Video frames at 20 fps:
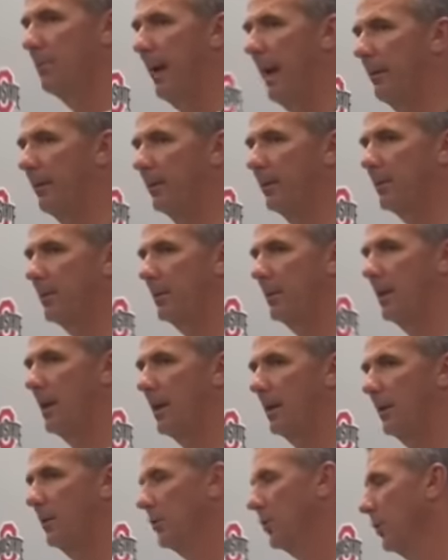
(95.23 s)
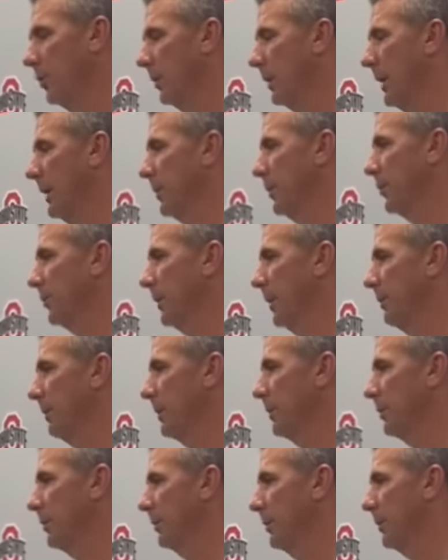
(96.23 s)
balanced, you're not controlled line of
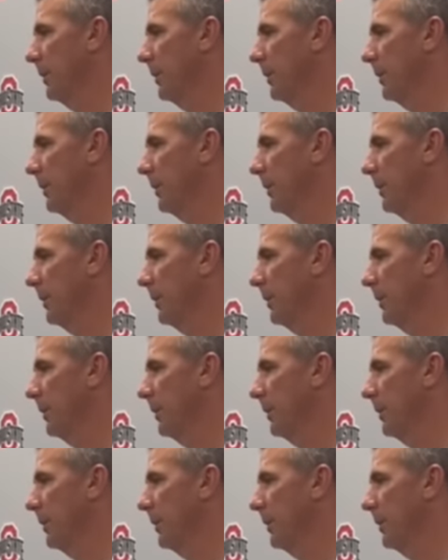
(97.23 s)
scrimmage,